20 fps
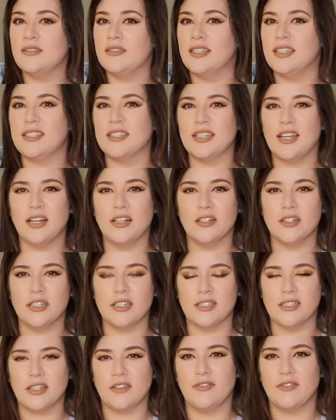This
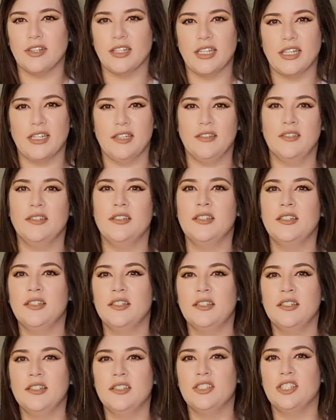color is definitely
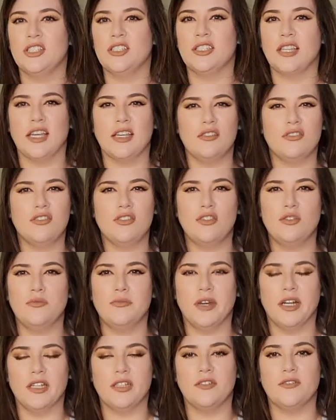just like too
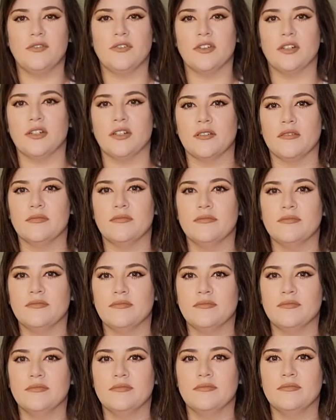much for,
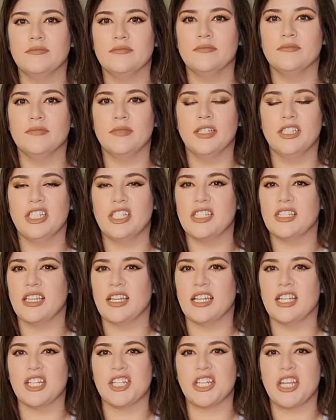it's just
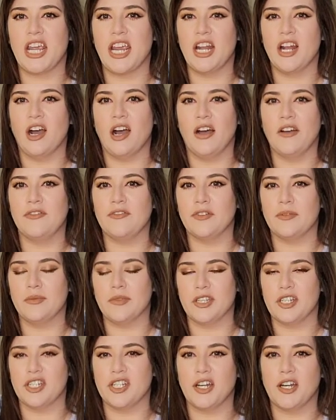like a shade off from
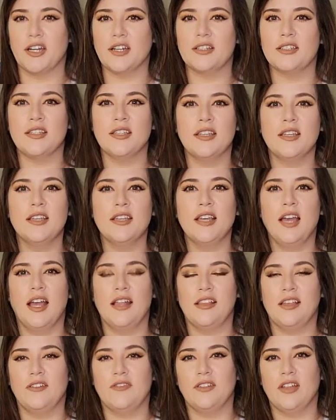the shirt.
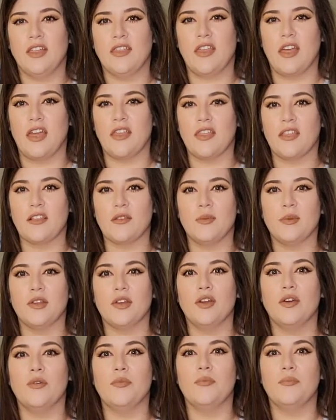I definitely think this would
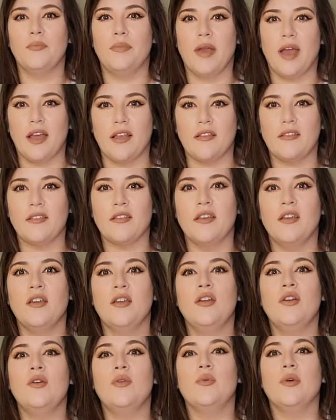go best
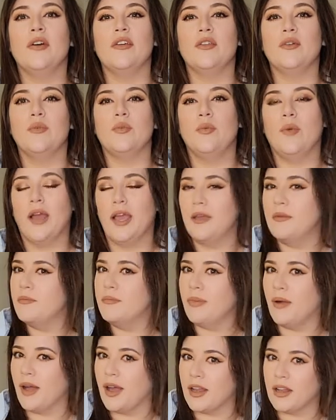with
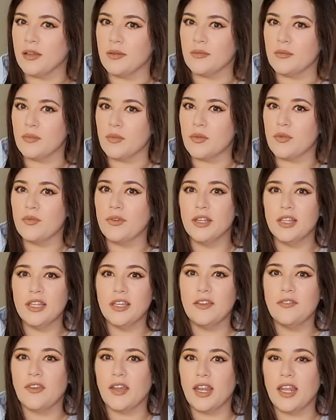white bottoms,
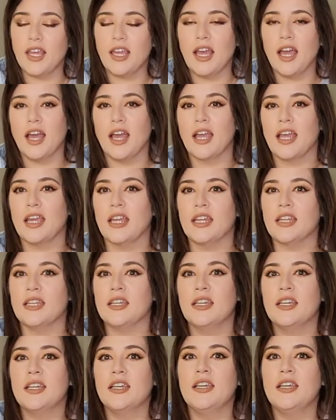really of any kind.